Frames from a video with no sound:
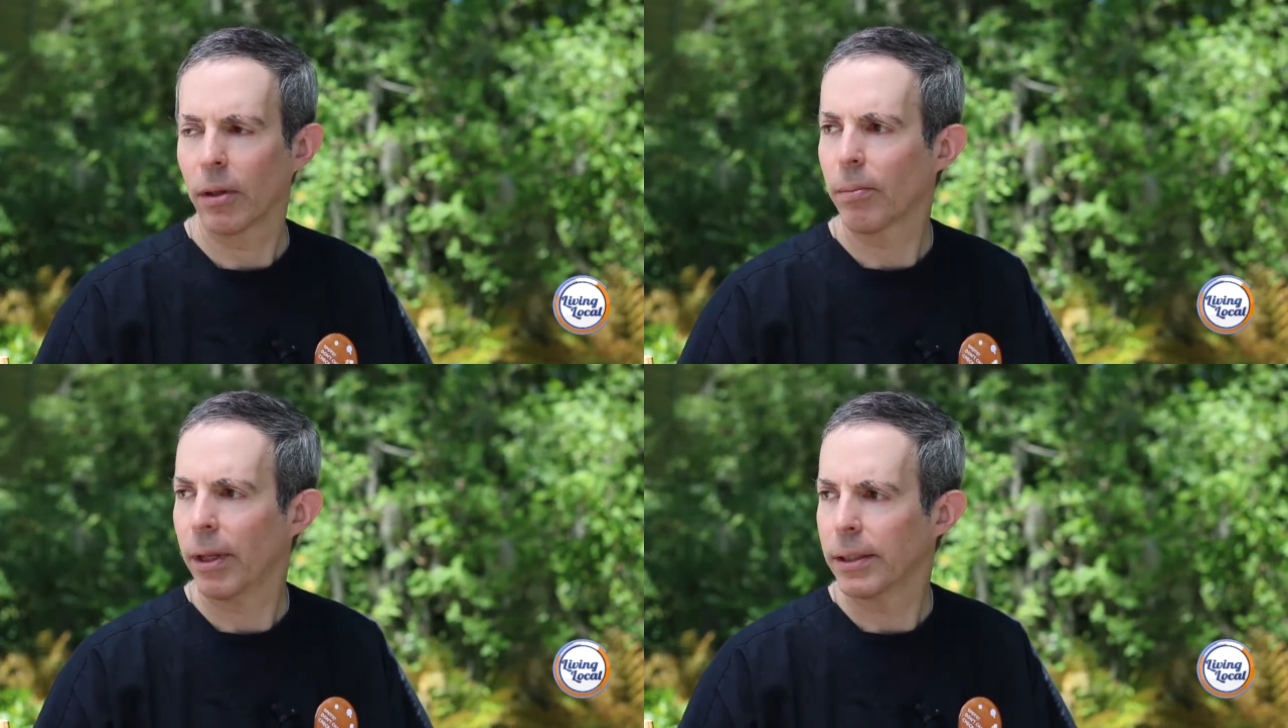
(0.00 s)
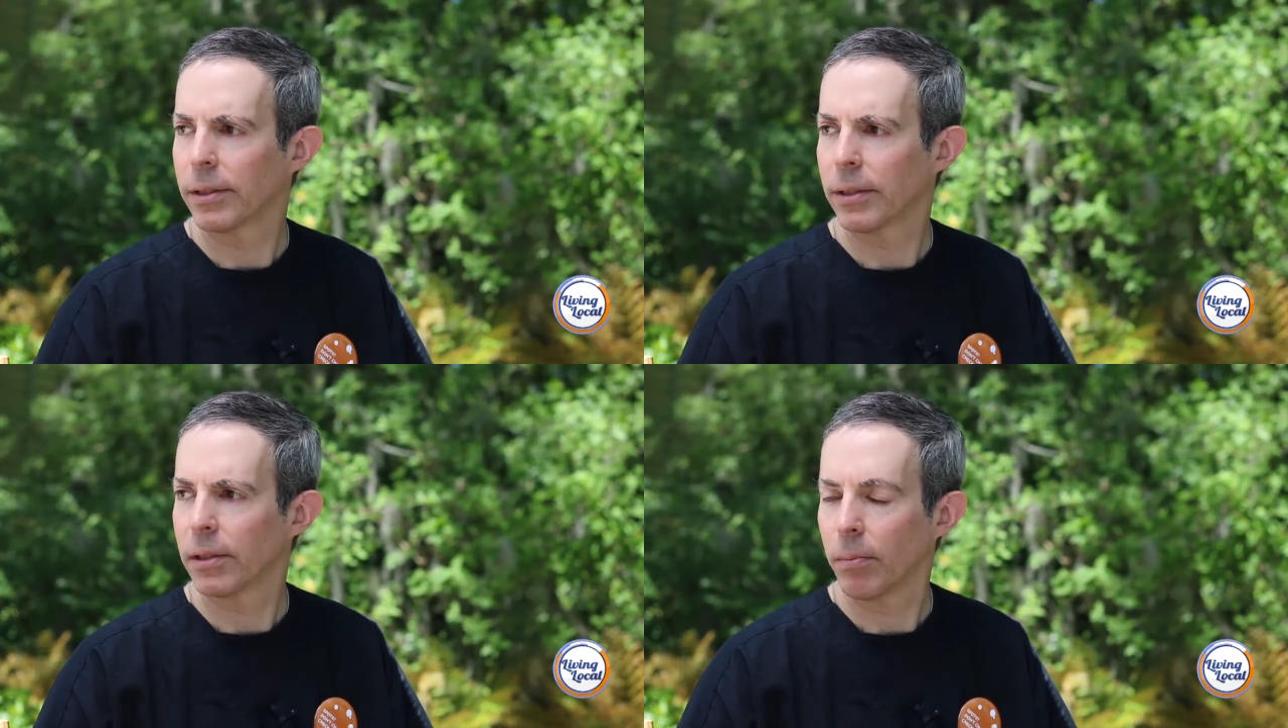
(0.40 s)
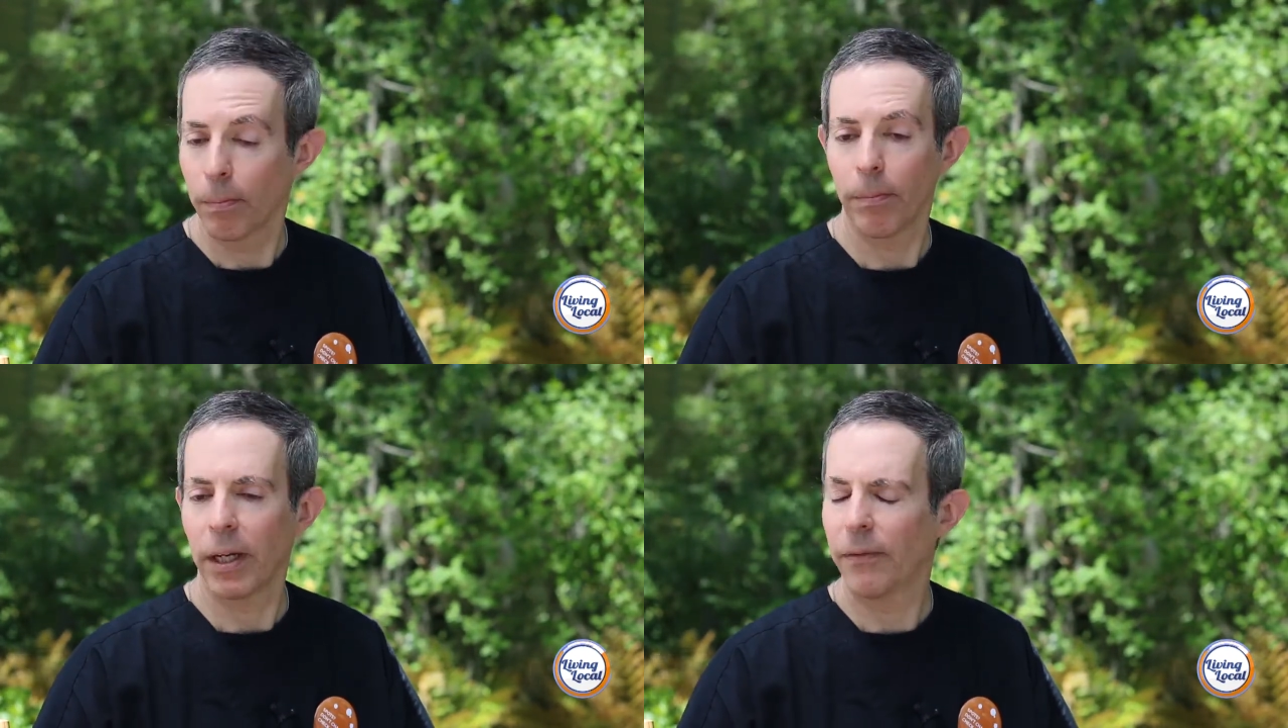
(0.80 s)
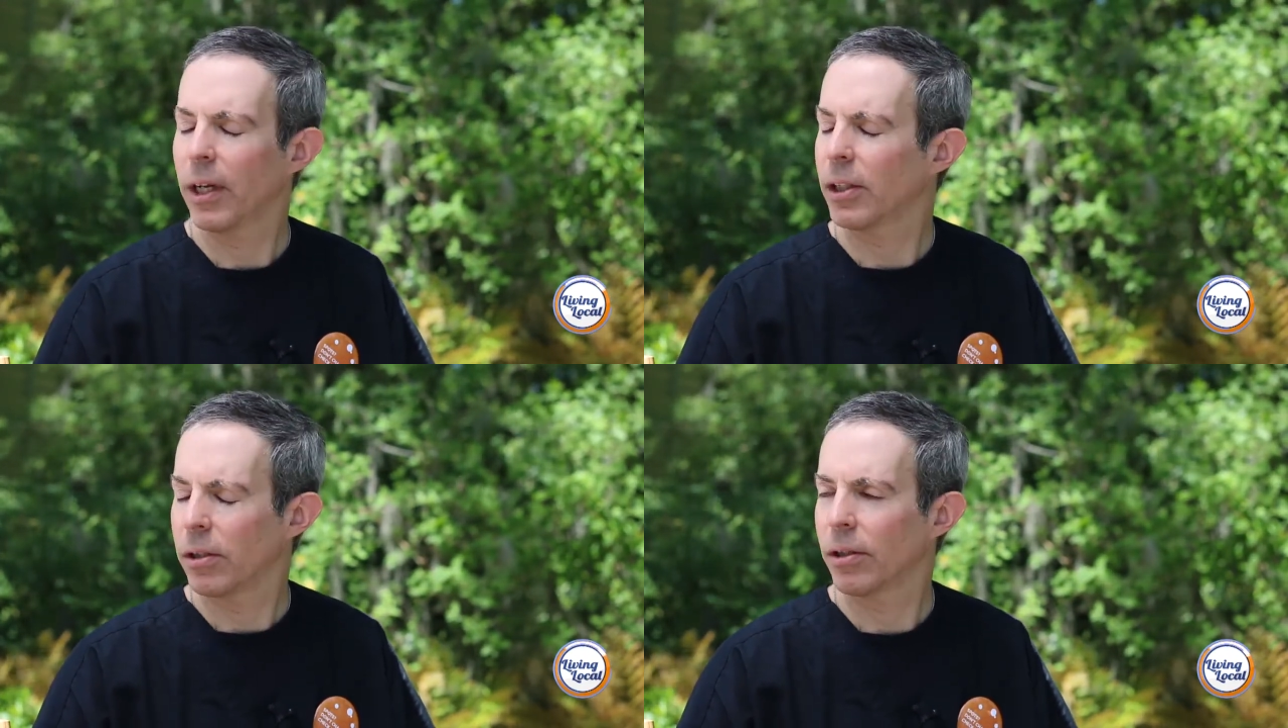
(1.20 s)
other places, but if it
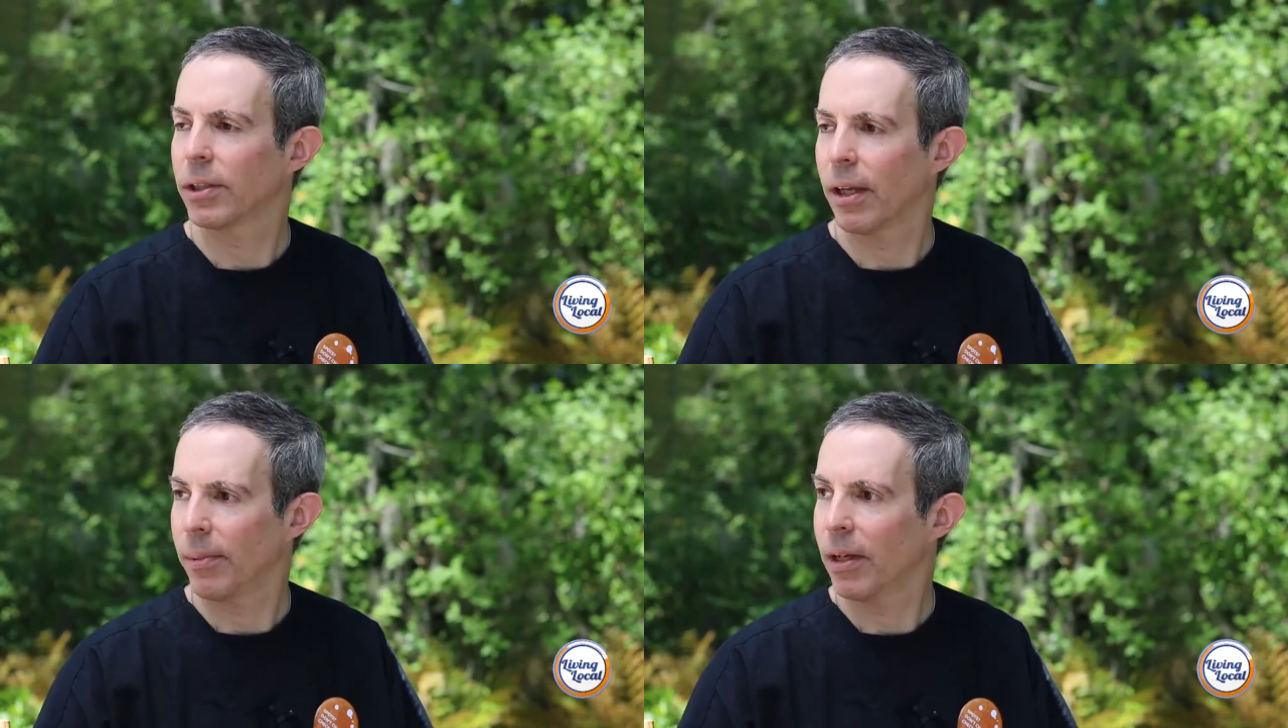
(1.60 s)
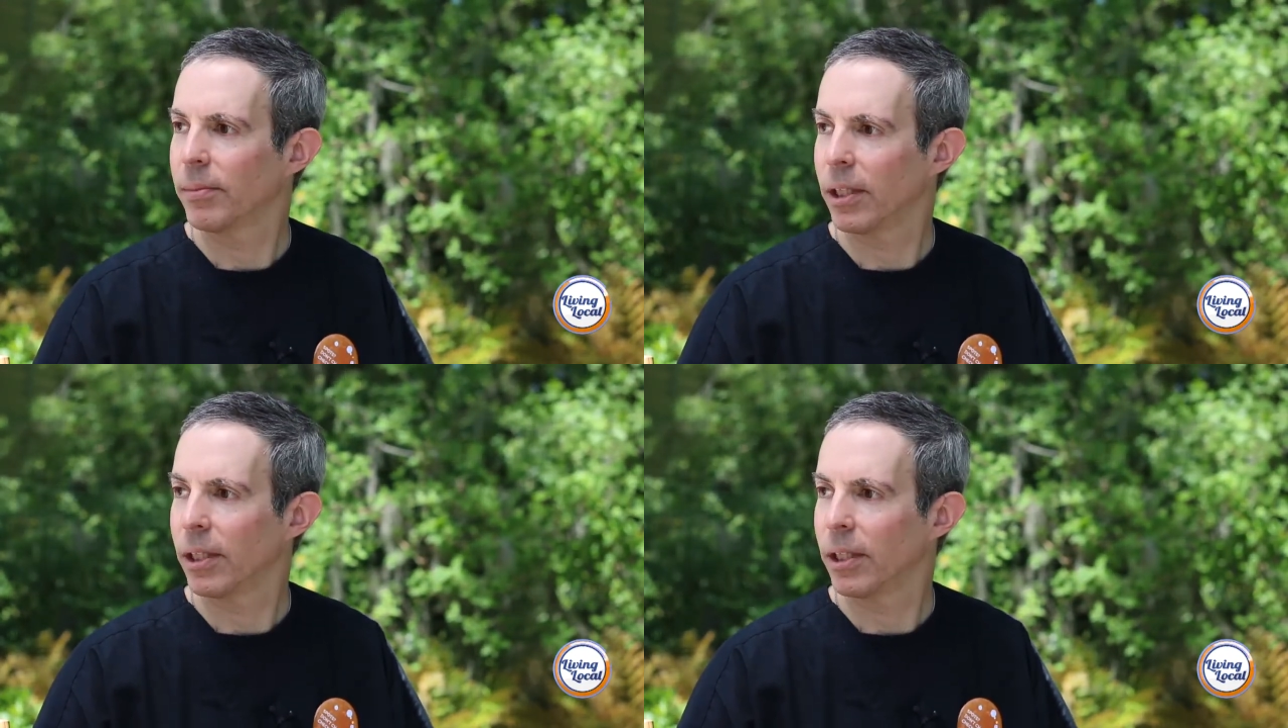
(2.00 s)
gets large, it can become